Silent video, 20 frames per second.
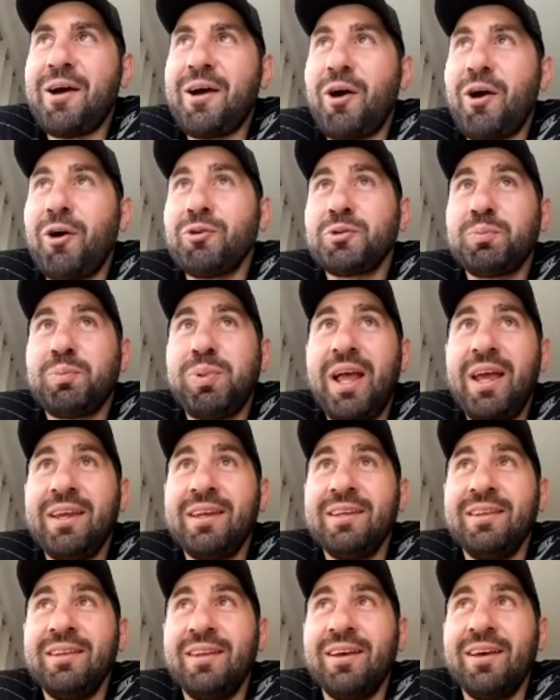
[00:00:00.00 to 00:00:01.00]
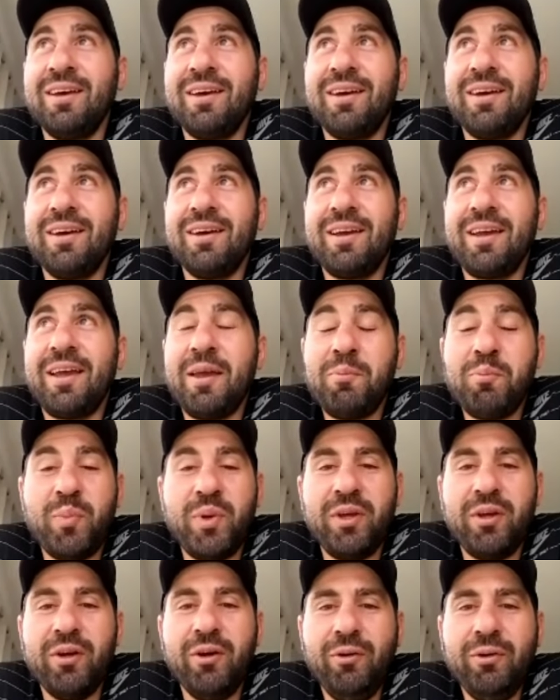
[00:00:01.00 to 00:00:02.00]
was playing in the
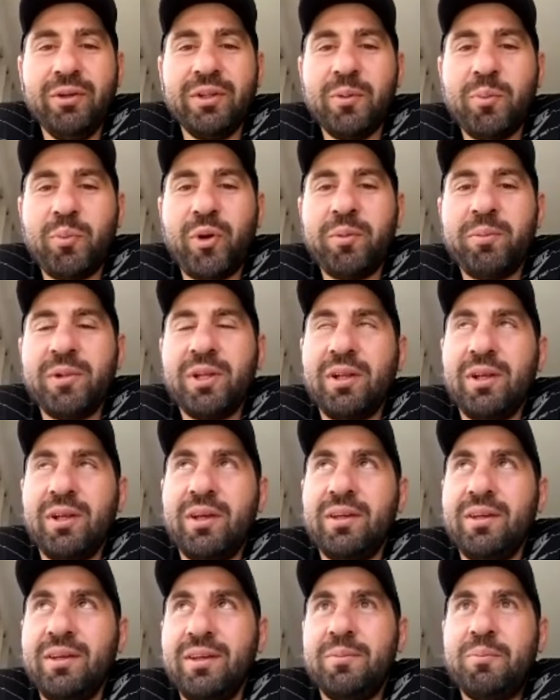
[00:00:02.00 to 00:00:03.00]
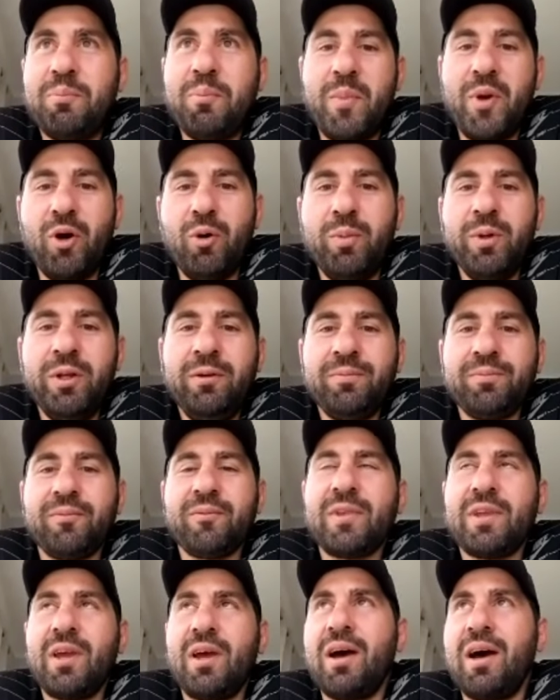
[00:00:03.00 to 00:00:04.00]
NPL, in the Premier League in Melbourne.
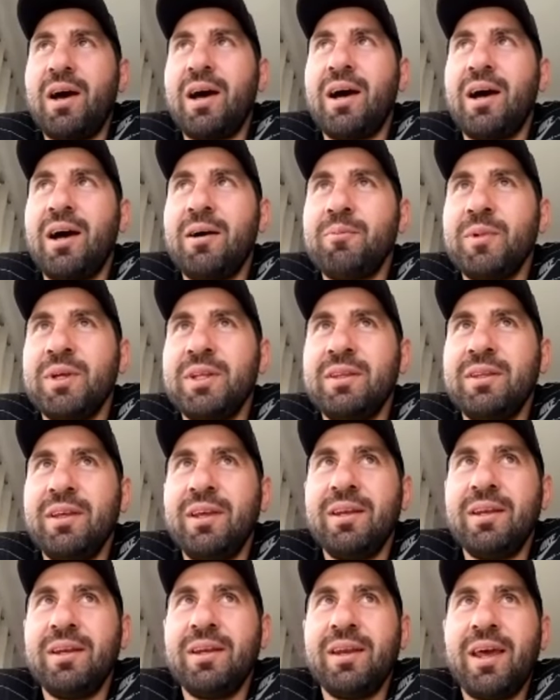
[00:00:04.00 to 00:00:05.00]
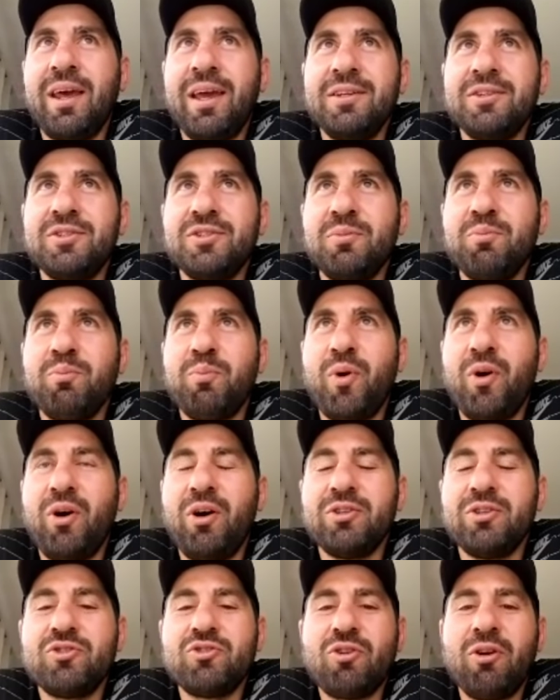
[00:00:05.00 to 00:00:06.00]
And then an agent
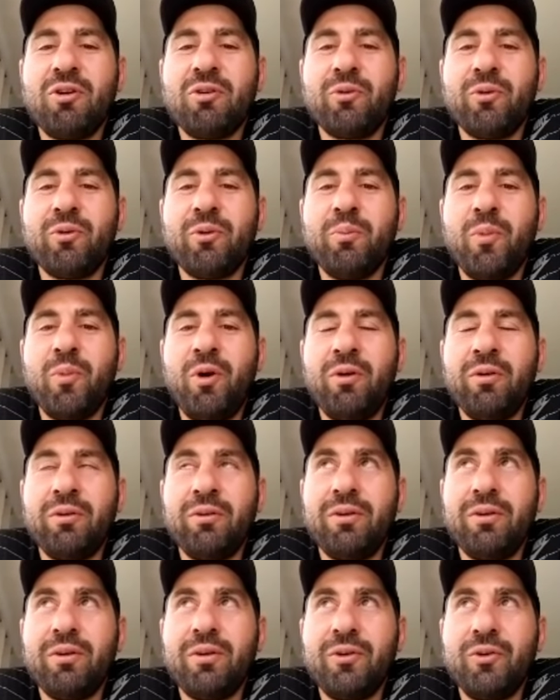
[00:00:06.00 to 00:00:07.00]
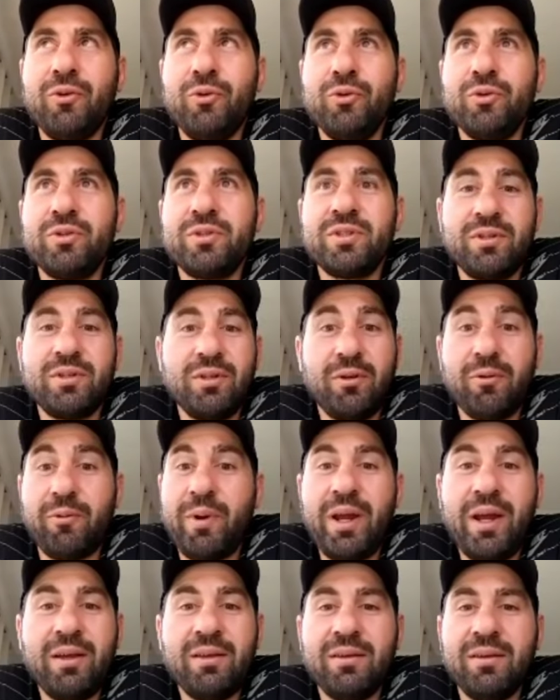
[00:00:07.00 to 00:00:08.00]
by John Grumont, who's still
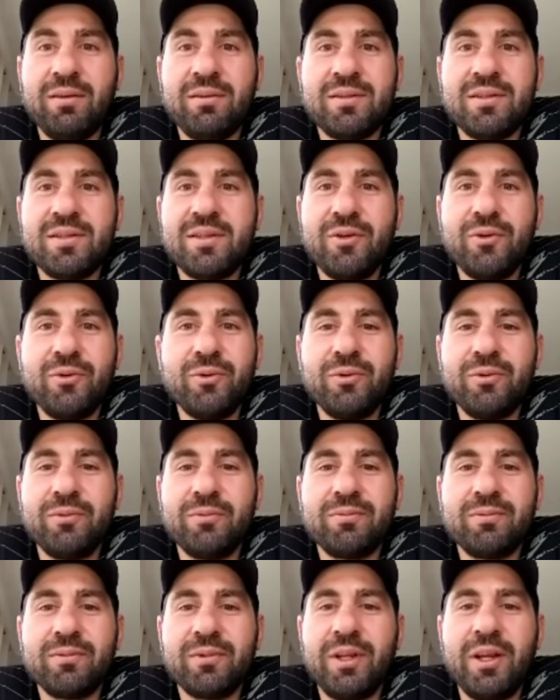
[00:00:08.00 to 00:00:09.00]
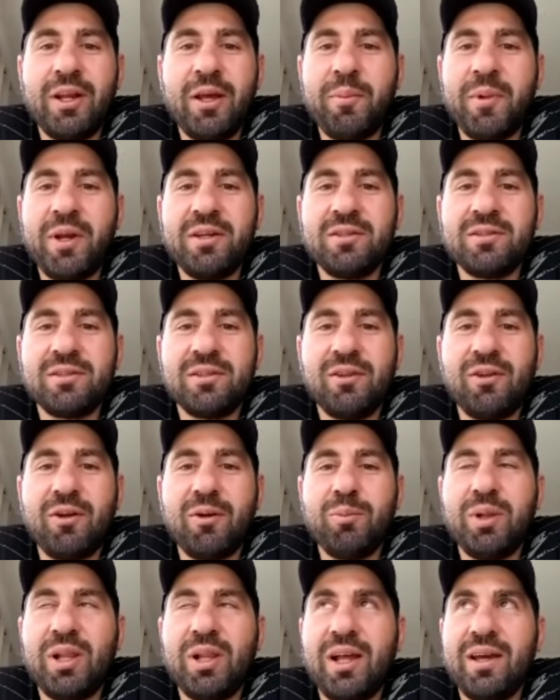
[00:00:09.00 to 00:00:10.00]
around and still, you know, manages a lot
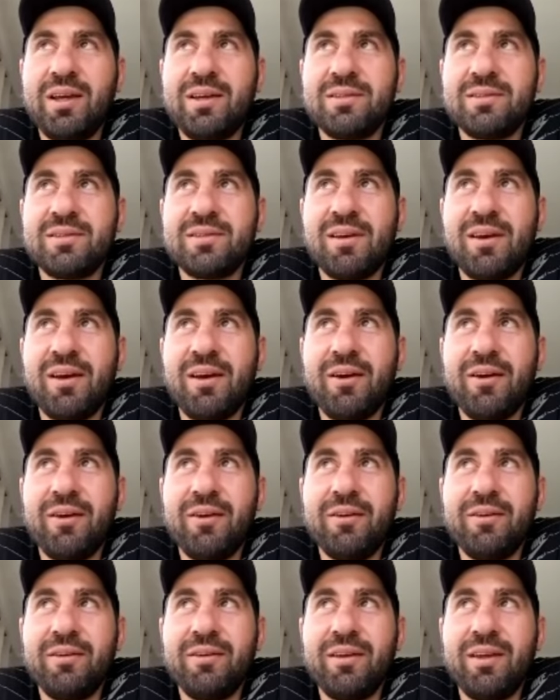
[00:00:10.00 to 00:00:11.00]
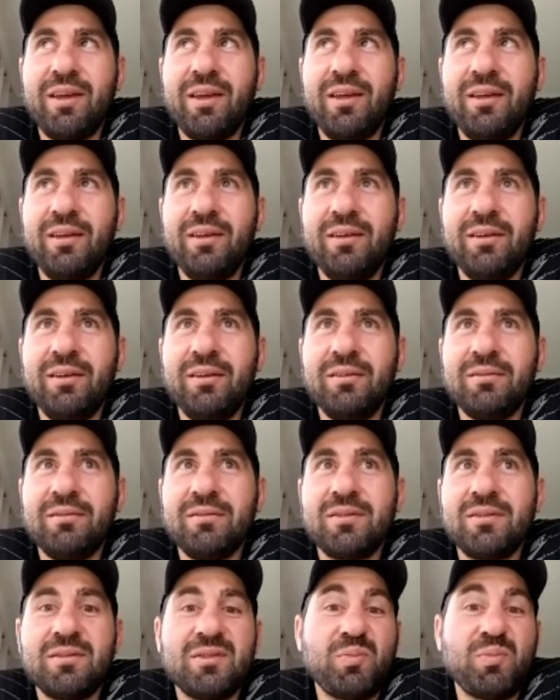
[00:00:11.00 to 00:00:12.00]
of players. So he
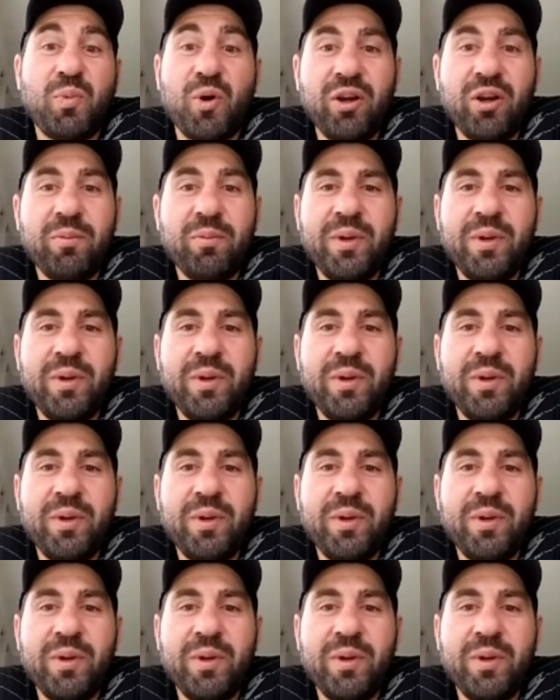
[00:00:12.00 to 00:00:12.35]
spotted